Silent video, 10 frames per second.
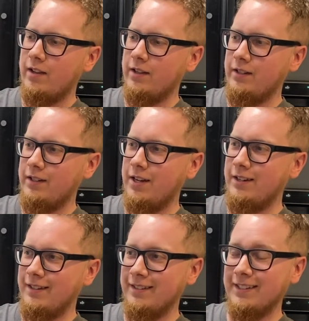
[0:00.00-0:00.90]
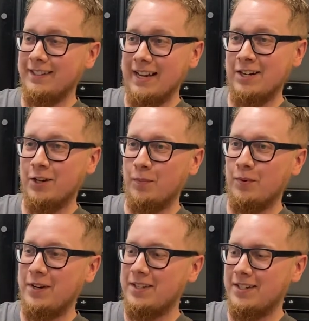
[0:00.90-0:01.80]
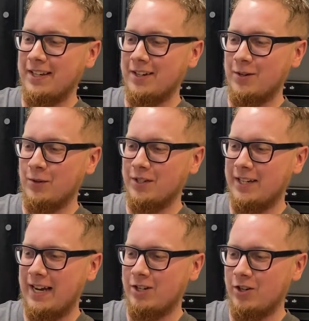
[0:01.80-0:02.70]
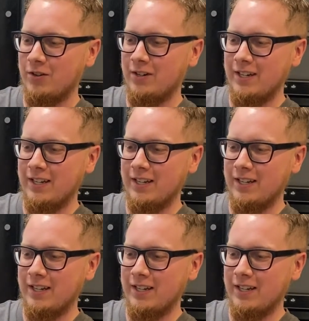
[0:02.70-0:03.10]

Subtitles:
this is actually a pretty stinking cool statue.